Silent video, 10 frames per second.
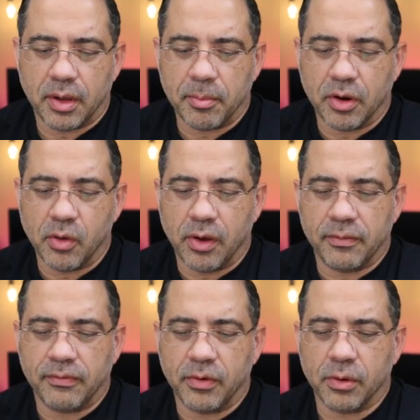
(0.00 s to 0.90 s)
I'm going to go ahead
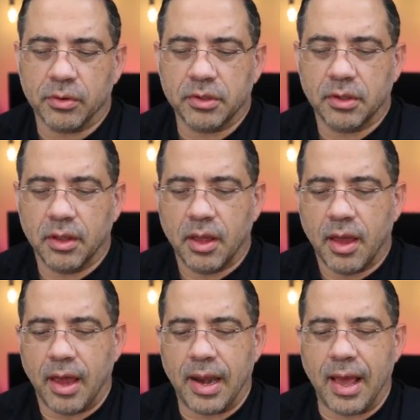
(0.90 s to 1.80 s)
and fold.
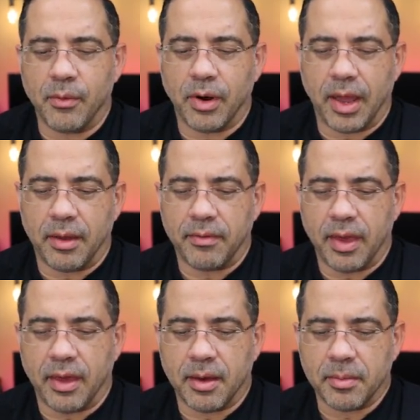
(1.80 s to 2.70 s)
And now what I
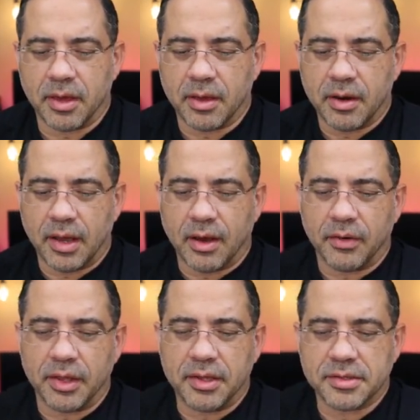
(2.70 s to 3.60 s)
am in
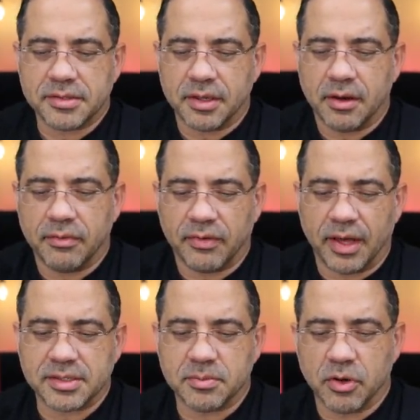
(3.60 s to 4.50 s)
now is in
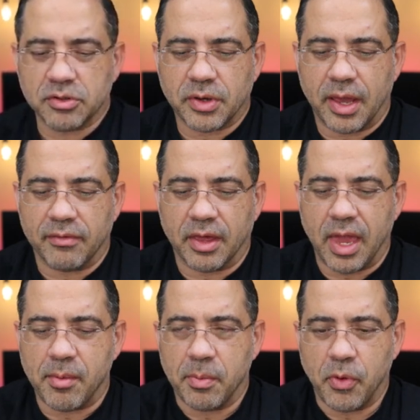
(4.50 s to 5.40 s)
flex mode. So I have the
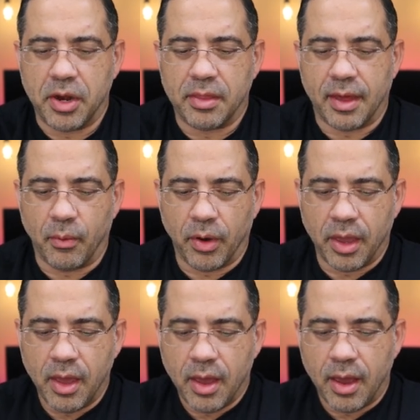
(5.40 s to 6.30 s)
camera pointing that
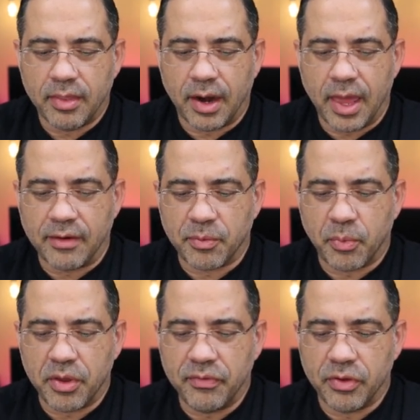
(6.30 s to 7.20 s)
way, and then I have a
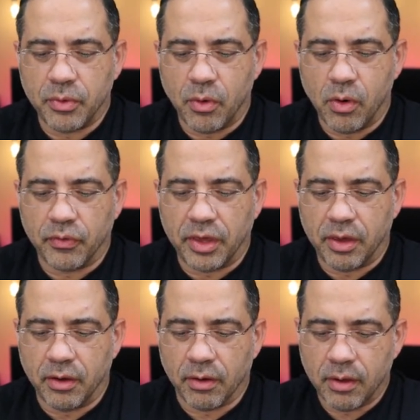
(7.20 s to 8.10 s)
preview over
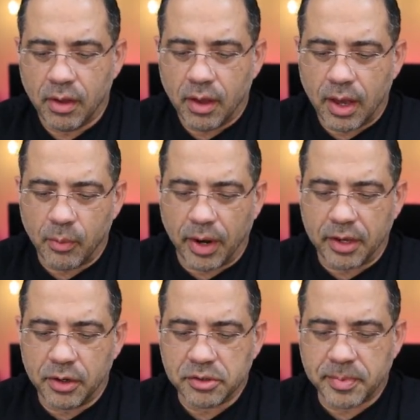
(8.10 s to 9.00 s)
here. Uh, what I
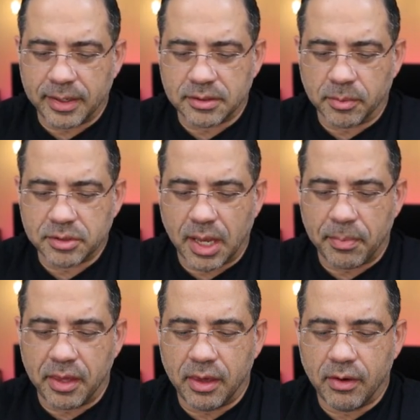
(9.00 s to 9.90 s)
can do is by double
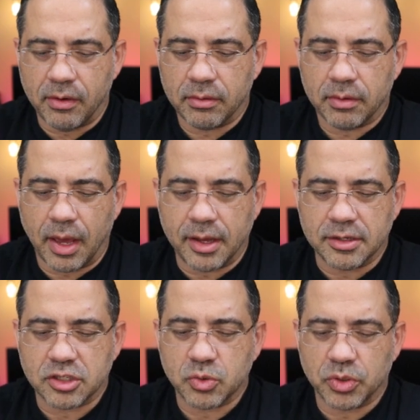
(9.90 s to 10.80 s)
tapping here, I
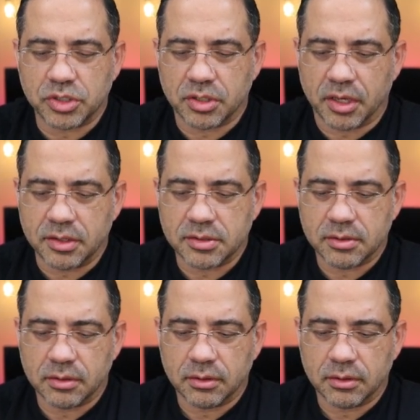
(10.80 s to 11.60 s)
can switch things,